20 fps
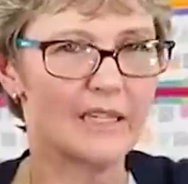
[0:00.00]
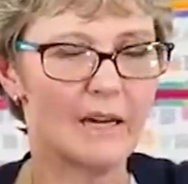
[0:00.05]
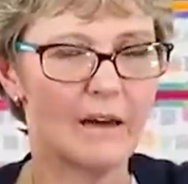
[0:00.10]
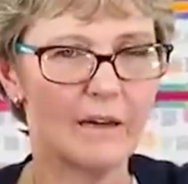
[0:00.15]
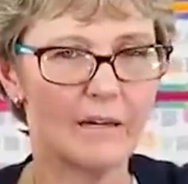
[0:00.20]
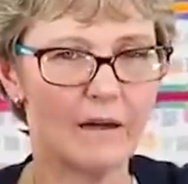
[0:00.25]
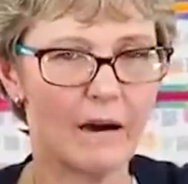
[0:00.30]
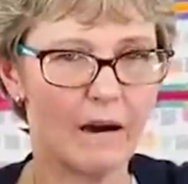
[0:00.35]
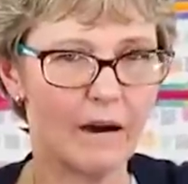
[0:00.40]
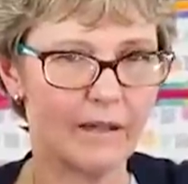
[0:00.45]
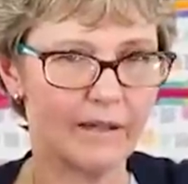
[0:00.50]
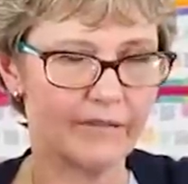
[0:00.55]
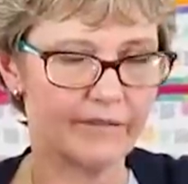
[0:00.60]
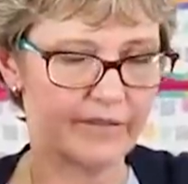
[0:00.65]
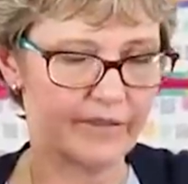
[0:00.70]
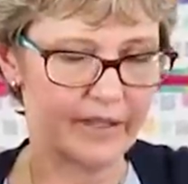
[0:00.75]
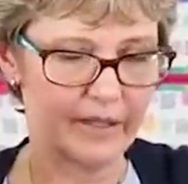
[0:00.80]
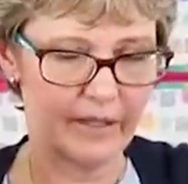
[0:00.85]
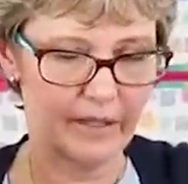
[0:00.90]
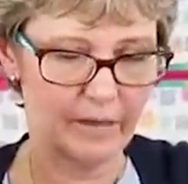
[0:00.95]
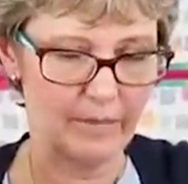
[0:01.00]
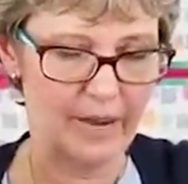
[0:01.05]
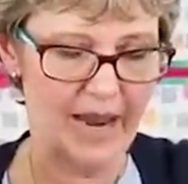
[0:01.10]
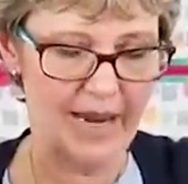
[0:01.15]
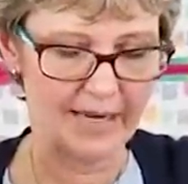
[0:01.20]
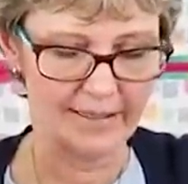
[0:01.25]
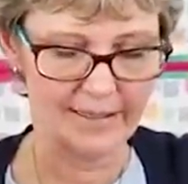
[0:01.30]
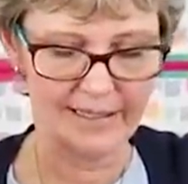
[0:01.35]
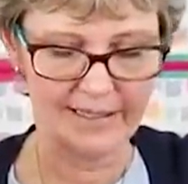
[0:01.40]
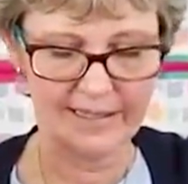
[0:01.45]
on all of the
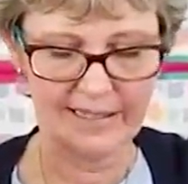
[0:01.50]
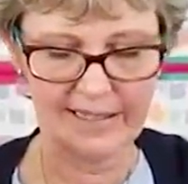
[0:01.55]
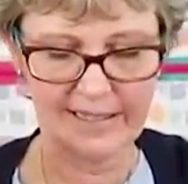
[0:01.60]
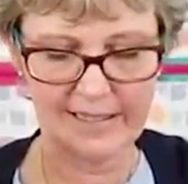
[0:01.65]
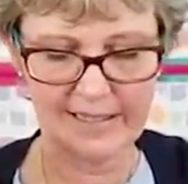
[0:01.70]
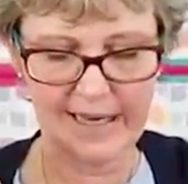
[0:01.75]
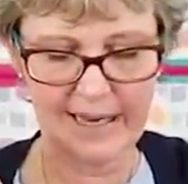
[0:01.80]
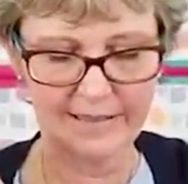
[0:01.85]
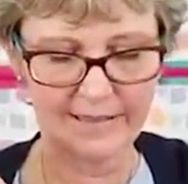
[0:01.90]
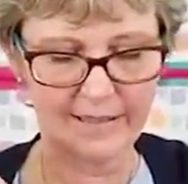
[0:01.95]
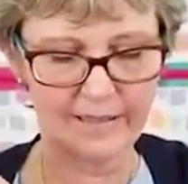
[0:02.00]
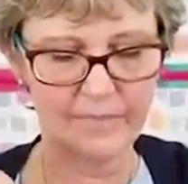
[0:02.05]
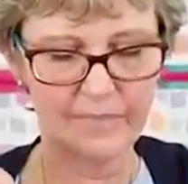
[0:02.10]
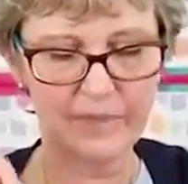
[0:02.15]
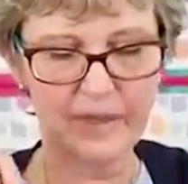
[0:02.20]
bags in these sets.